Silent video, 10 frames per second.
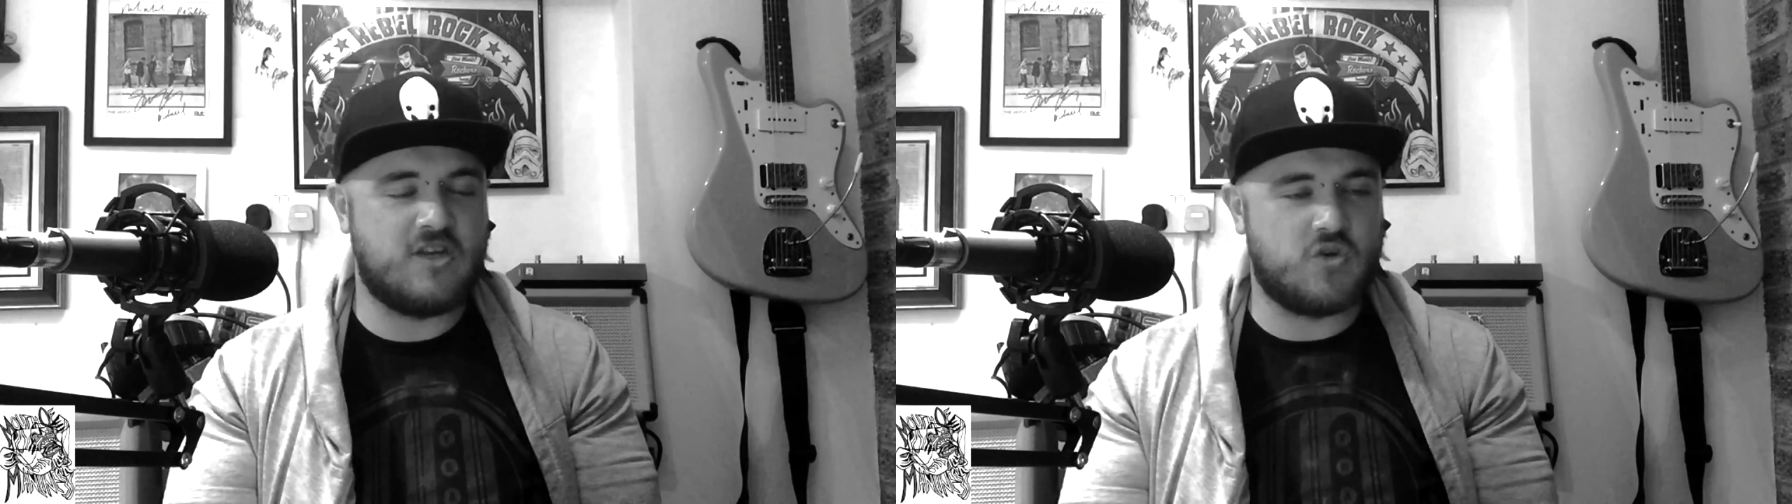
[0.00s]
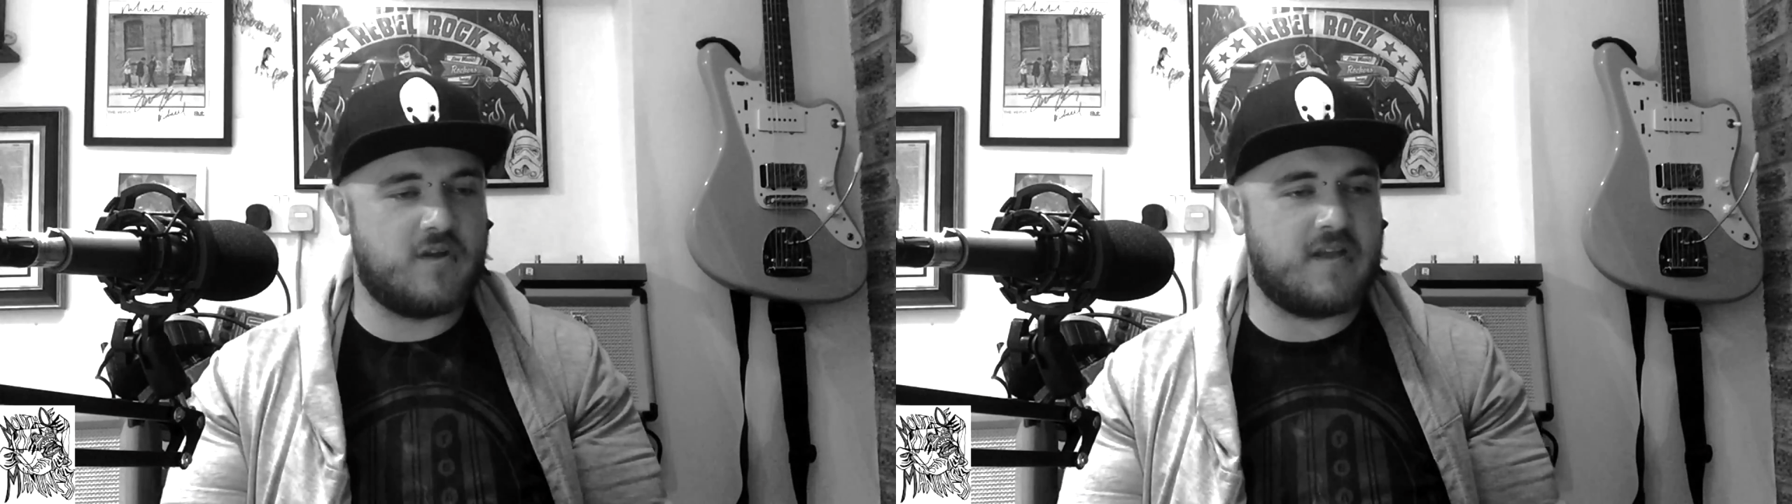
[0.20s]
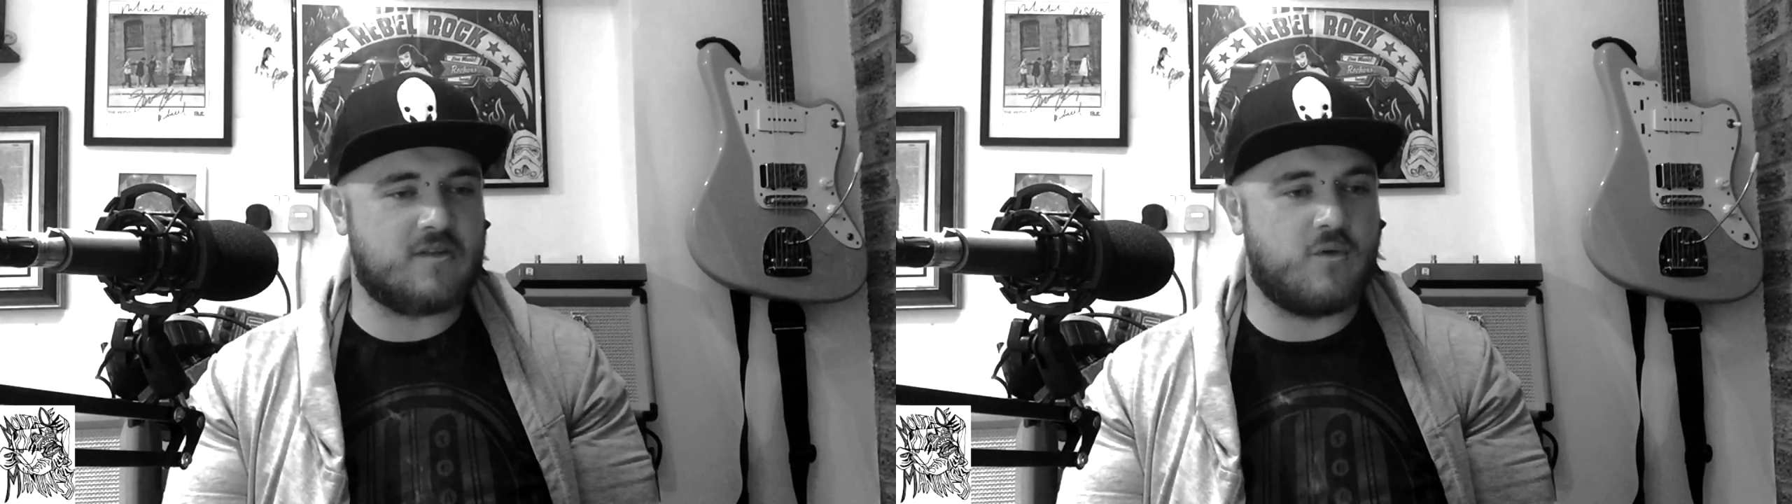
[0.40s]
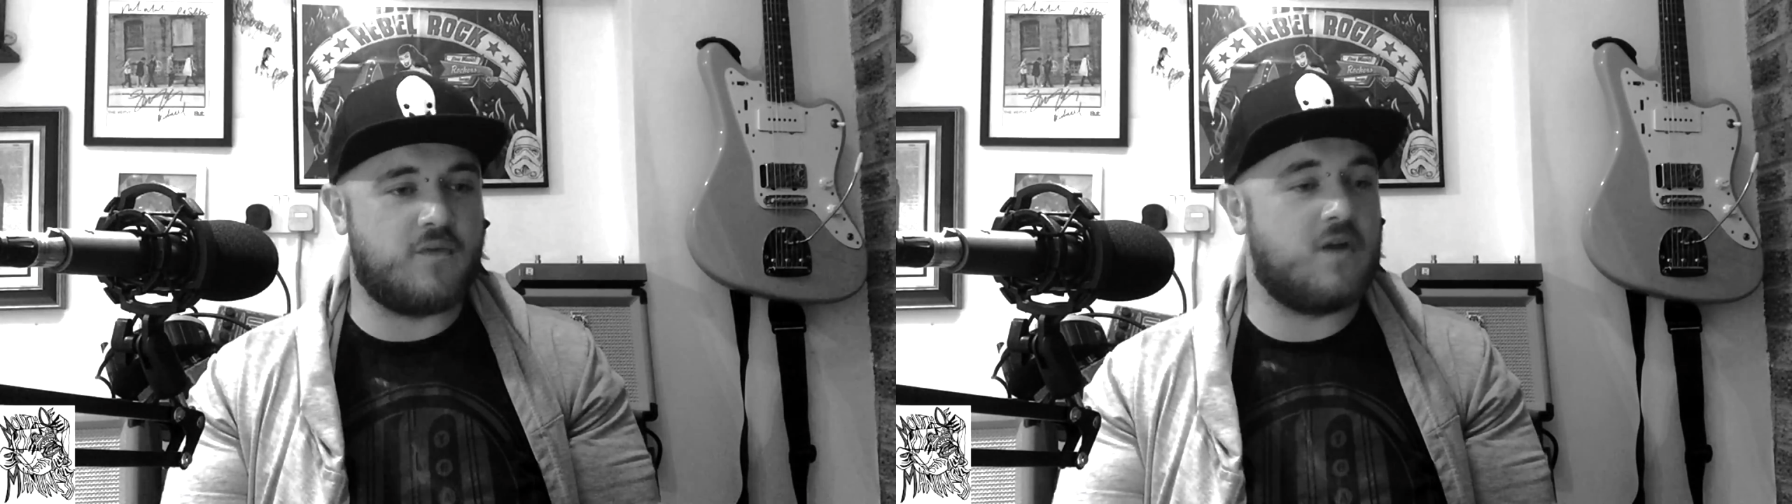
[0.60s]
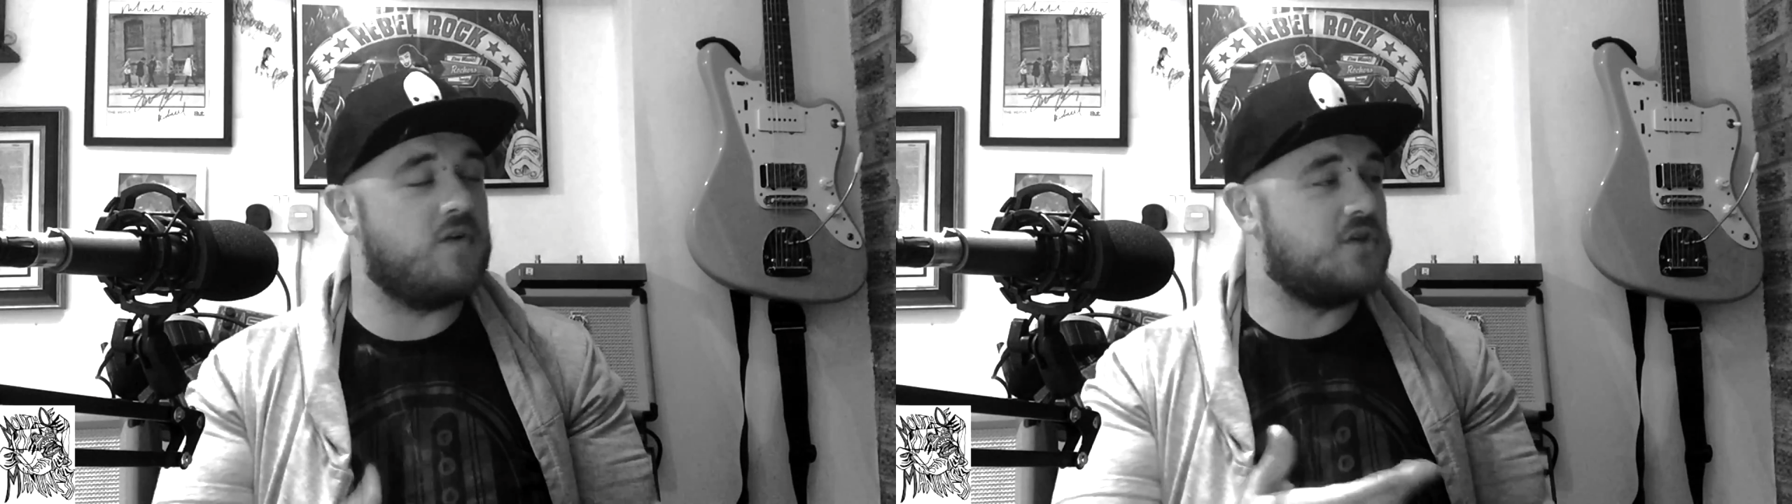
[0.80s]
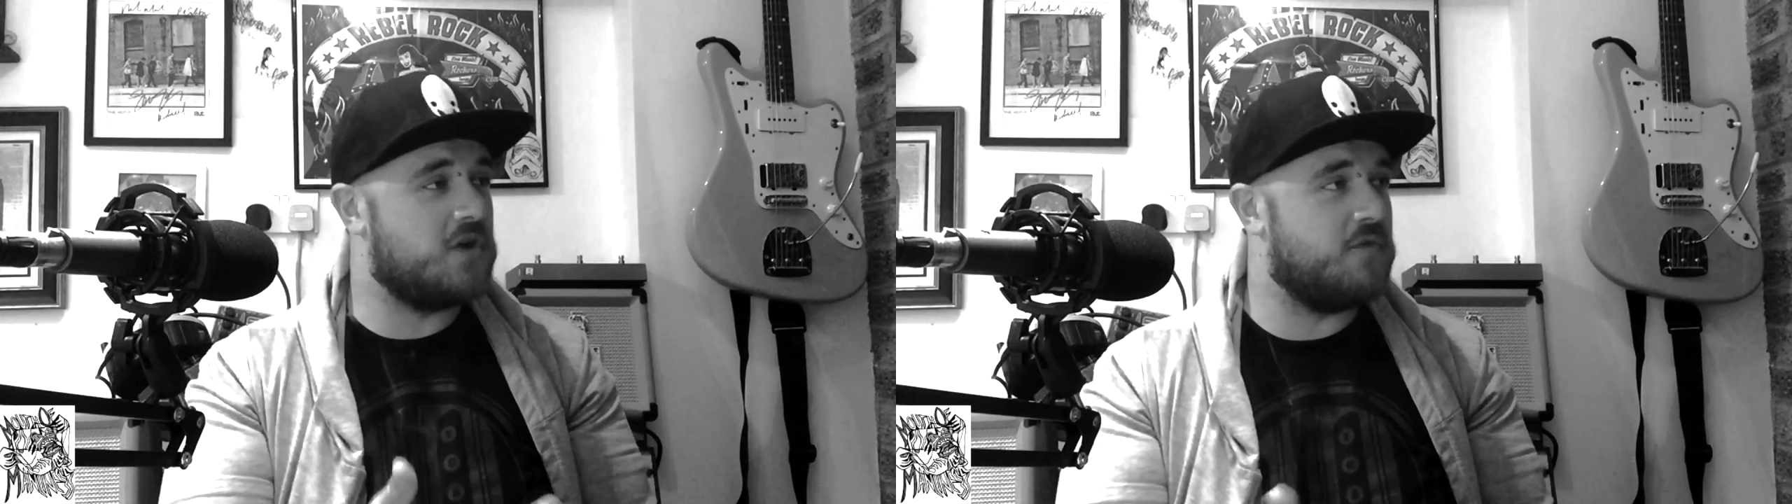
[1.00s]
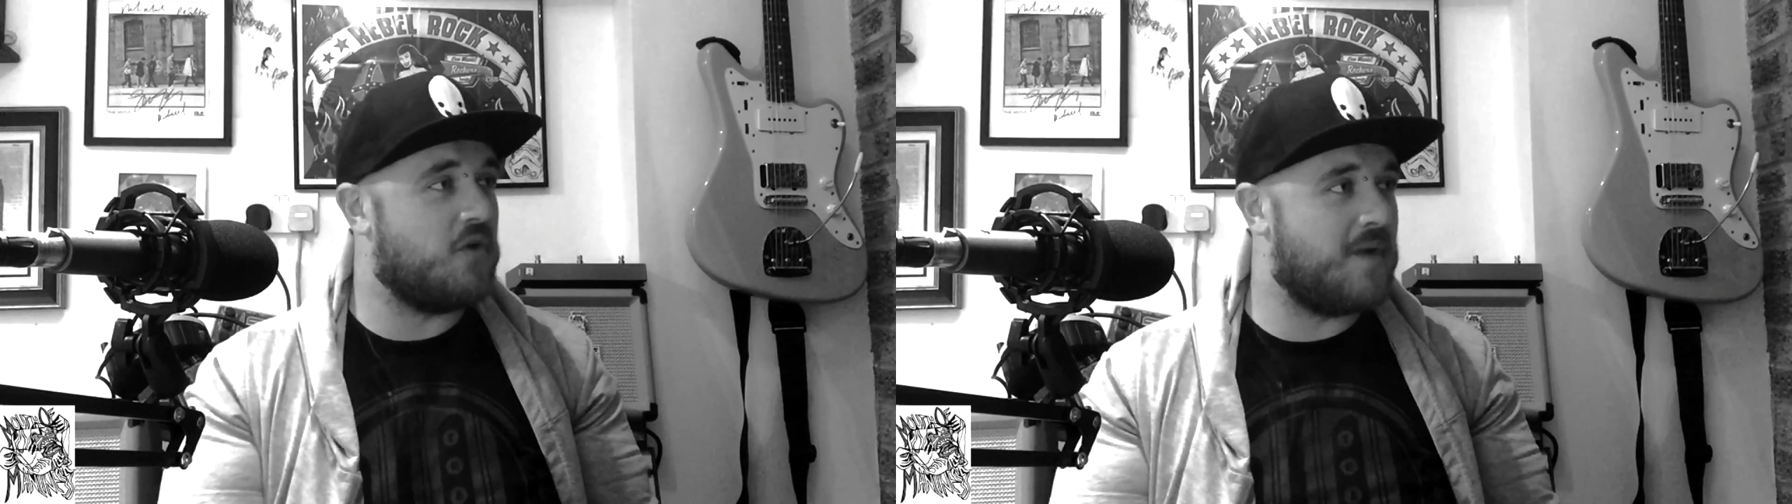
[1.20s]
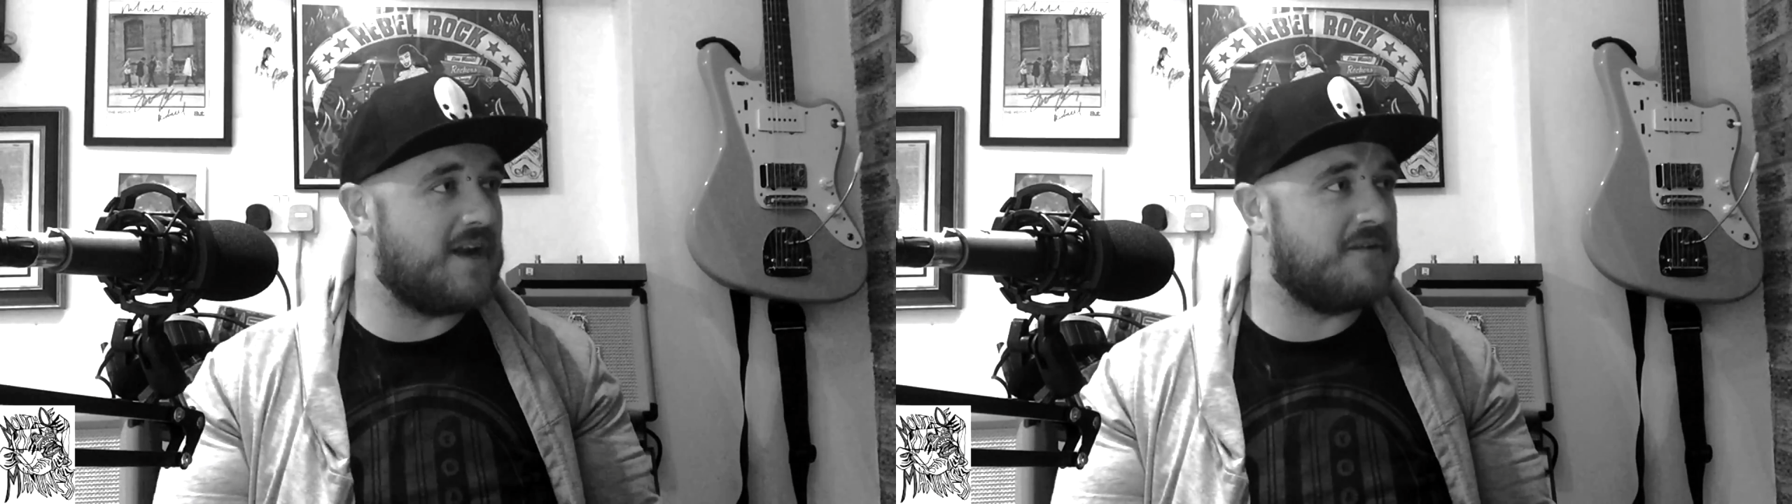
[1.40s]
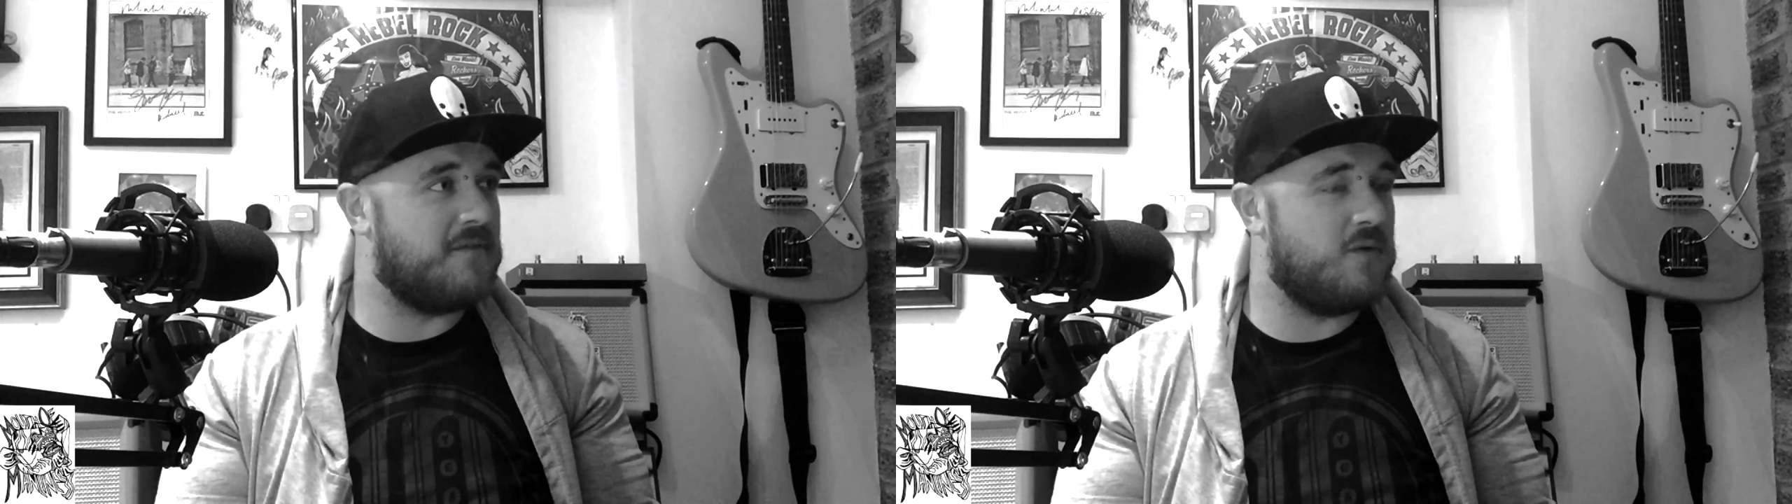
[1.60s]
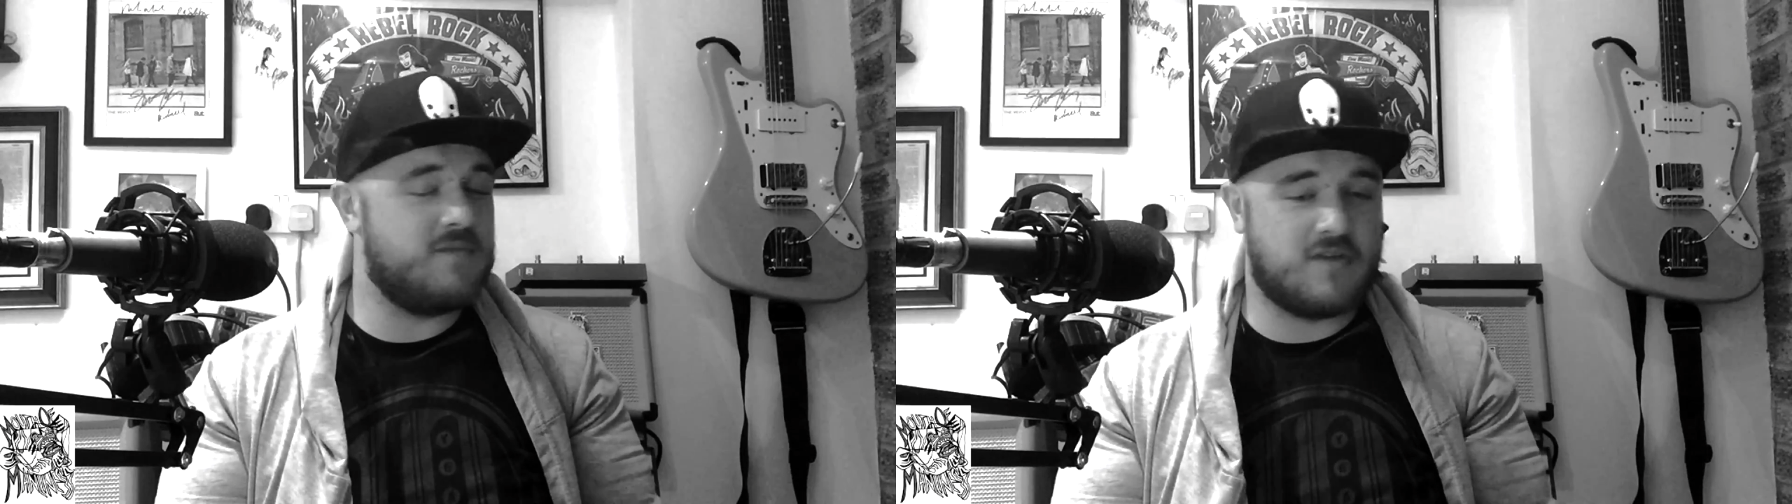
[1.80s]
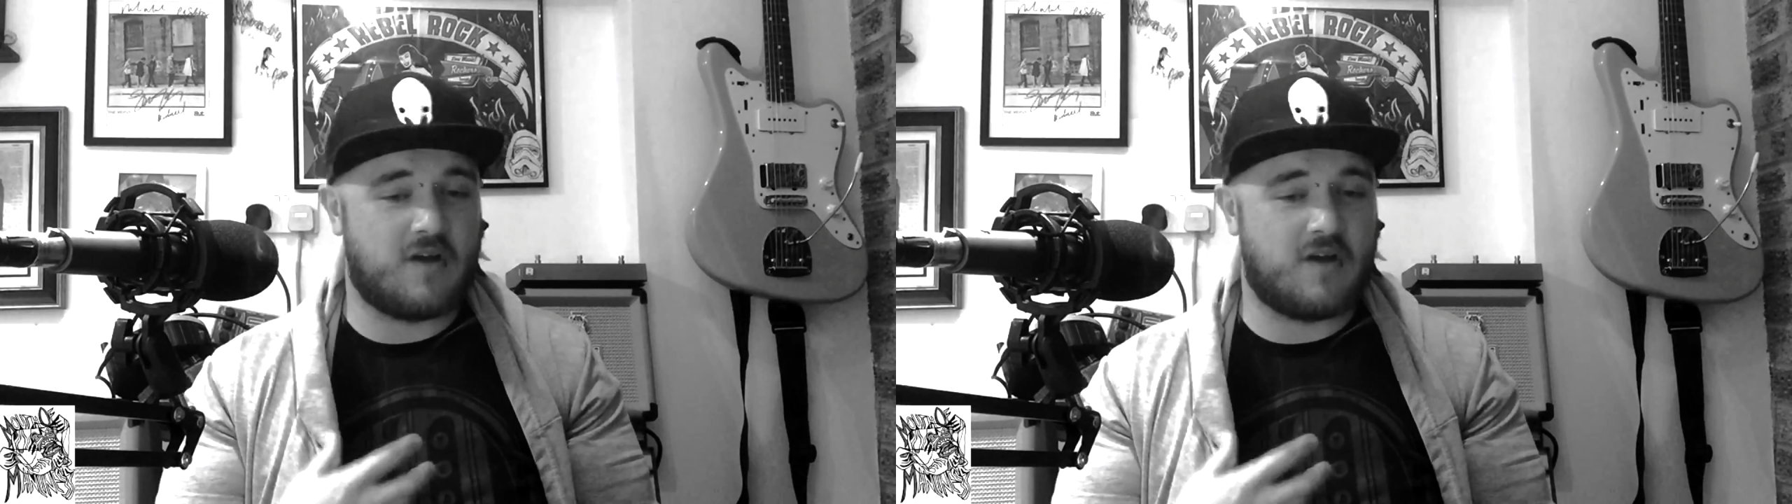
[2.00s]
enjoying that sort of thing, or enjoying romantic films,